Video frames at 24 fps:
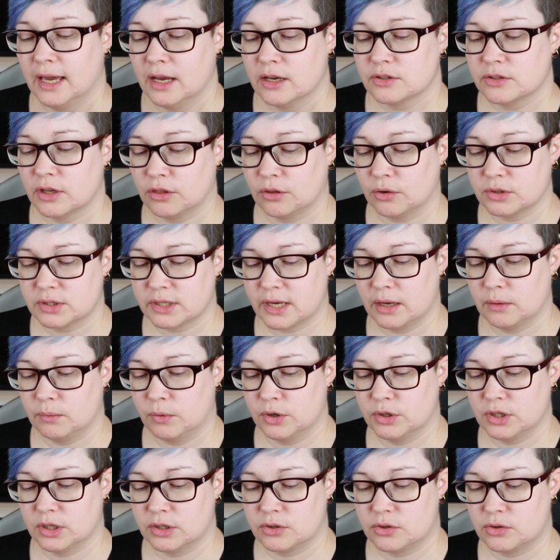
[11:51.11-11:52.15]
So I thought I
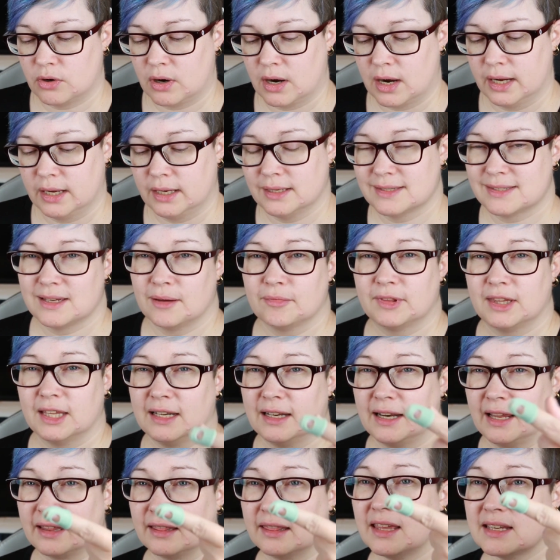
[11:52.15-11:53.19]
would try something
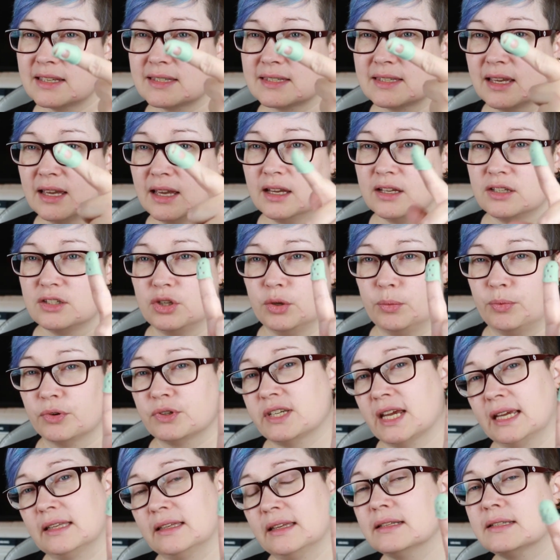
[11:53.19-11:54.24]
like this to
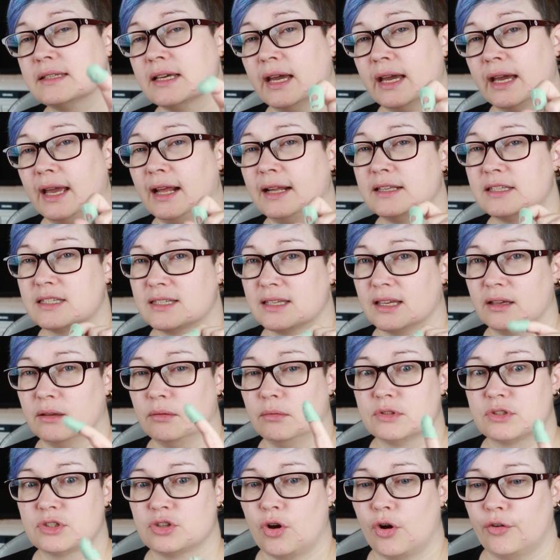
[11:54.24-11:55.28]
protect it. It's
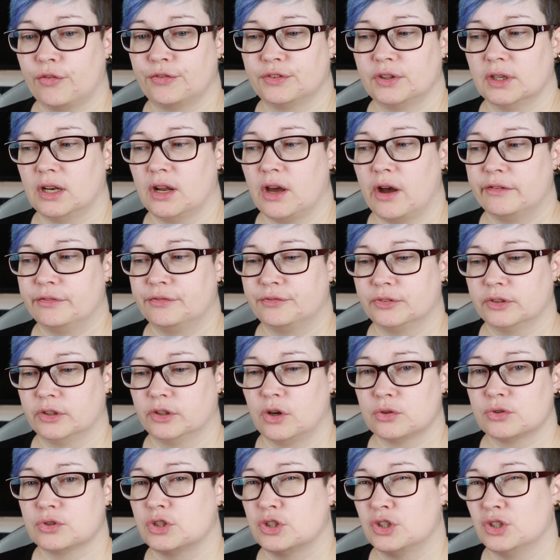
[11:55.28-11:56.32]
soft enough
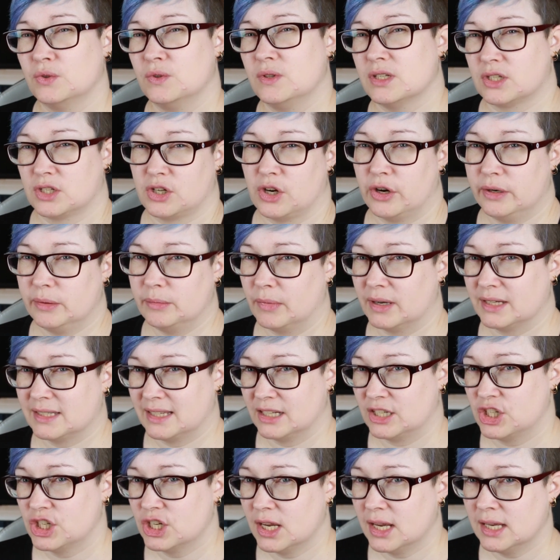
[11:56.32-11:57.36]
not to disturb my
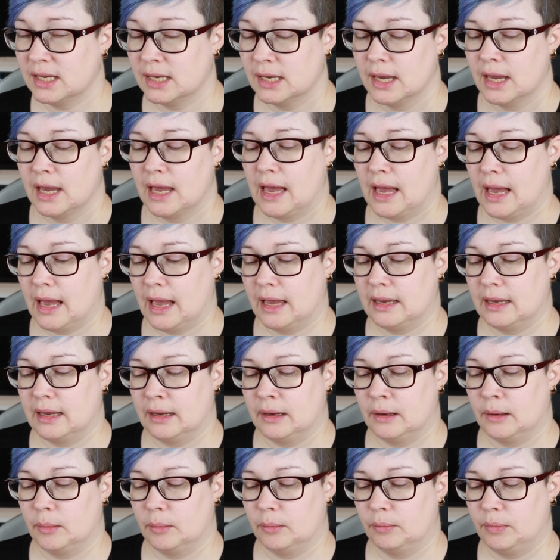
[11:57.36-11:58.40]
stitching,
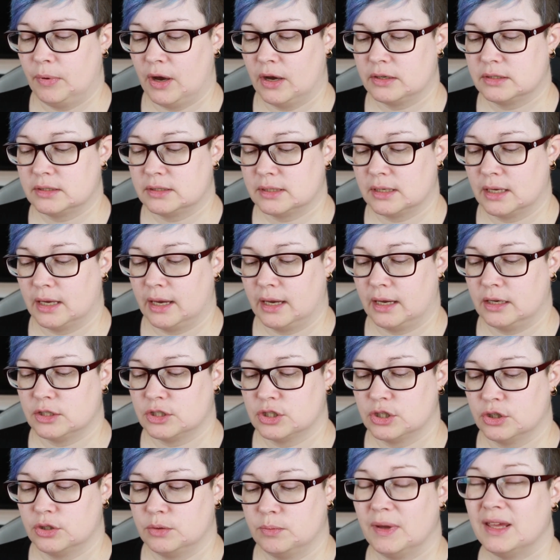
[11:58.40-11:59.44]
but
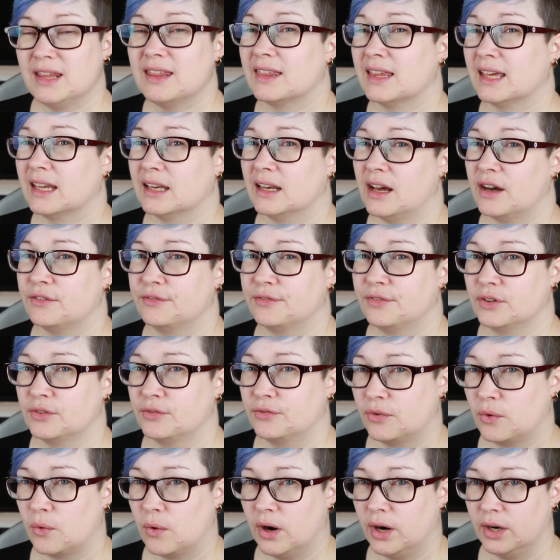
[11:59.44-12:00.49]
should be thick enough
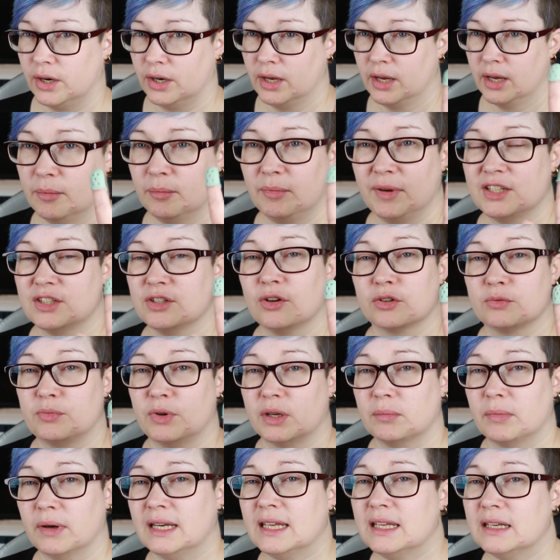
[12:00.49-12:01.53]
for me to not
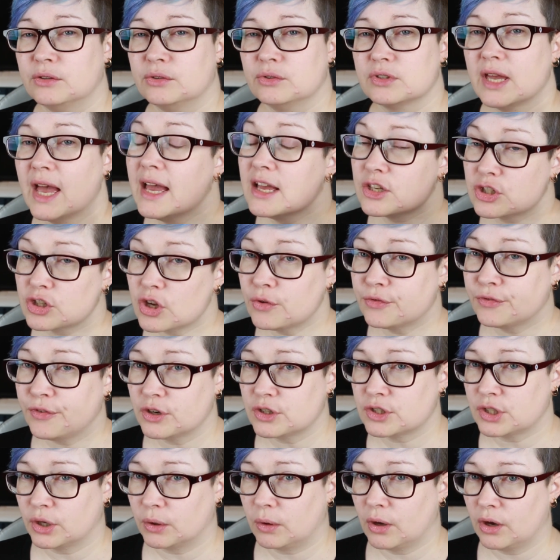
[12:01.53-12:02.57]
prick my needles. So far
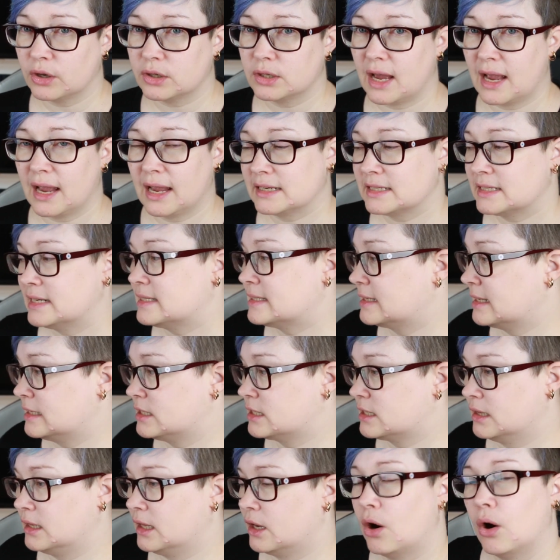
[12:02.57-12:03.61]
so good. I actually
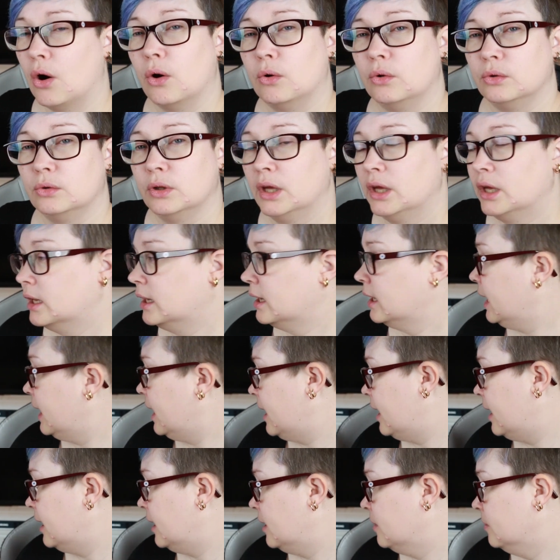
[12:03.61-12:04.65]
stitched the whole
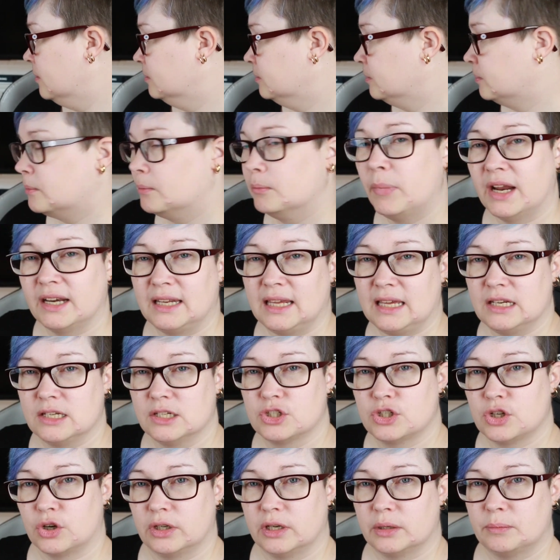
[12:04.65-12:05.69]

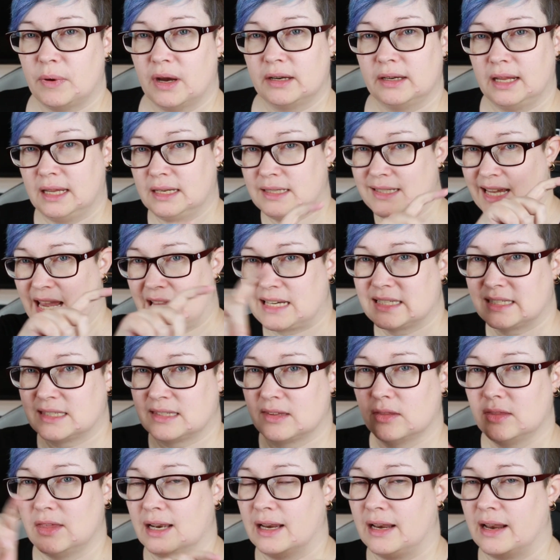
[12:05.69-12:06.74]
chocolate bunny
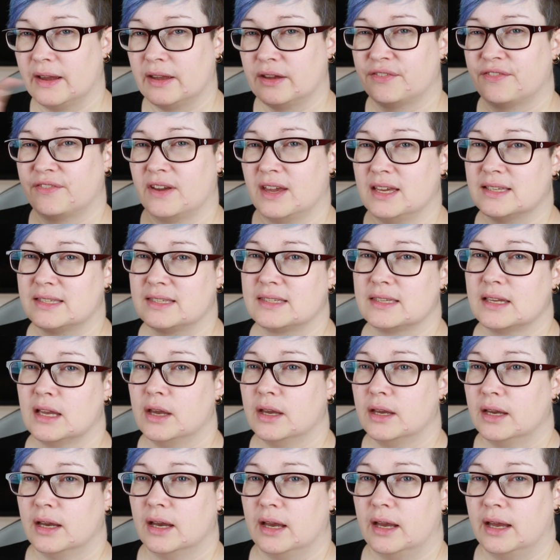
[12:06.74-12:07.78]
text, the
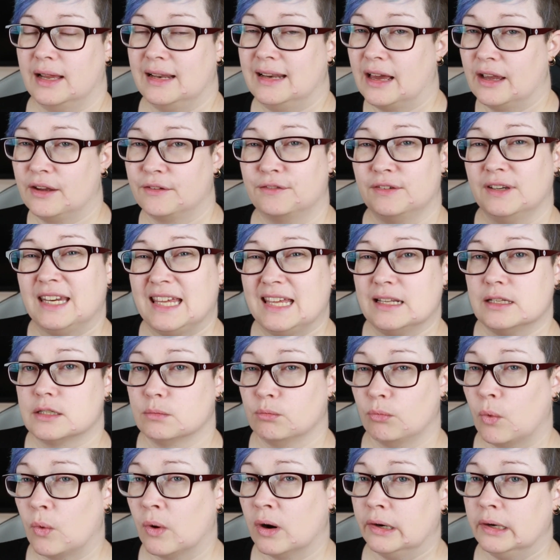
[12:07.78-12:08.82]
life needs
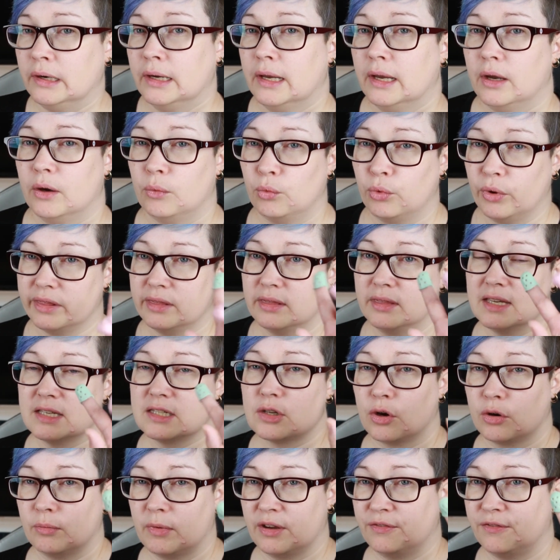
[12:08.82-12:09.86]
more, with this
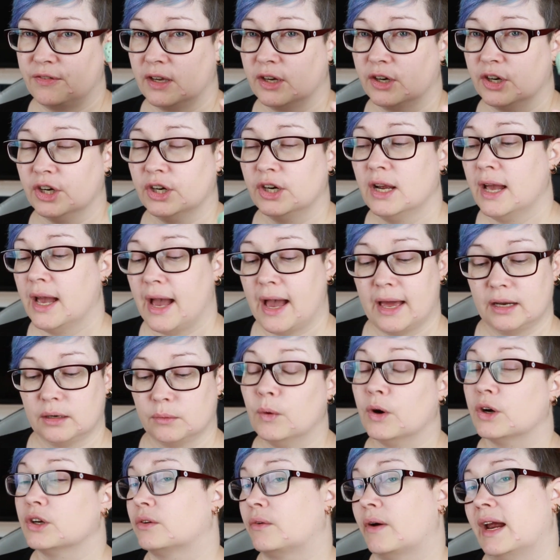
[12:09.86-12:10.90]
on my finger, and it
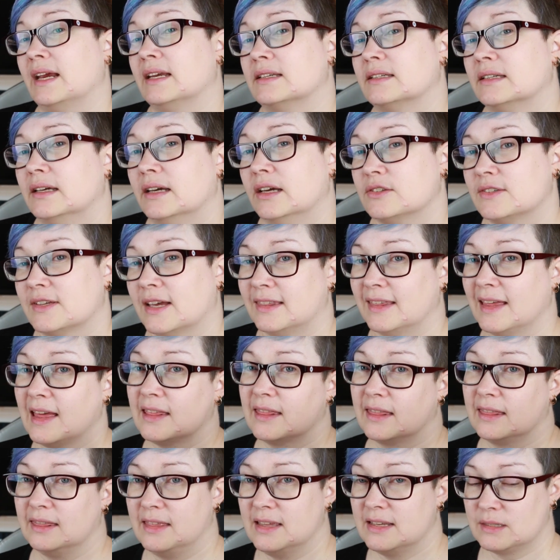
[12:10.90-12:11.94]
worked great. So I
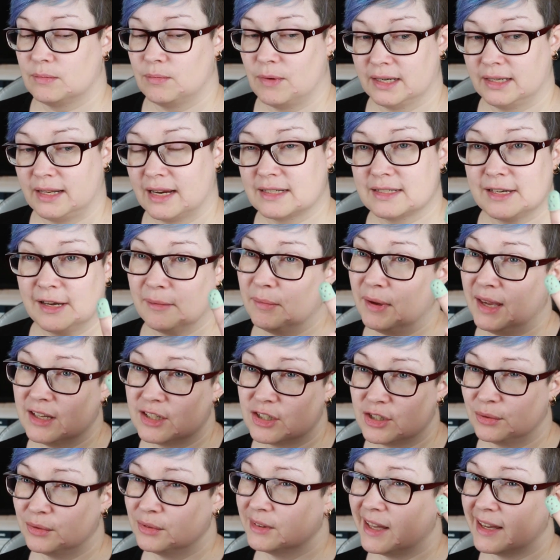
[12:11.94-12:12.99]
think this might actually be a
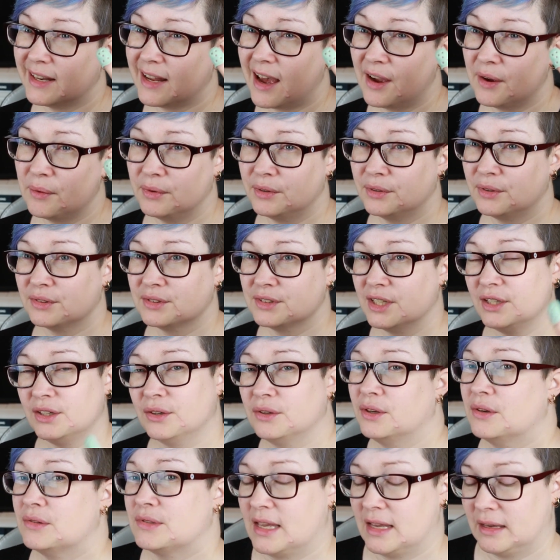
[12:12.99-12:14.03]
tool that I will continue
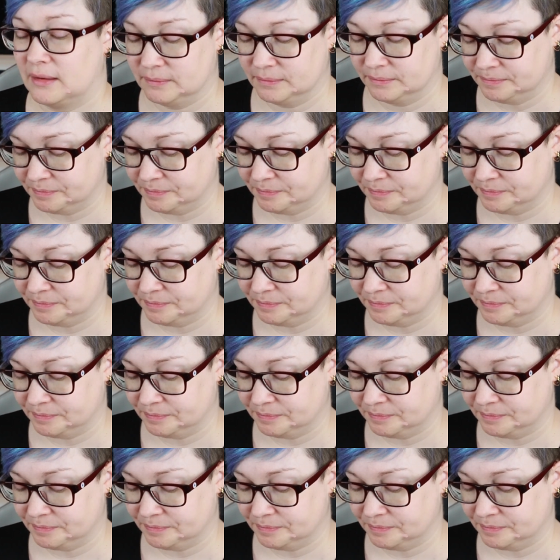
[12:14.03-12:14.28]
using.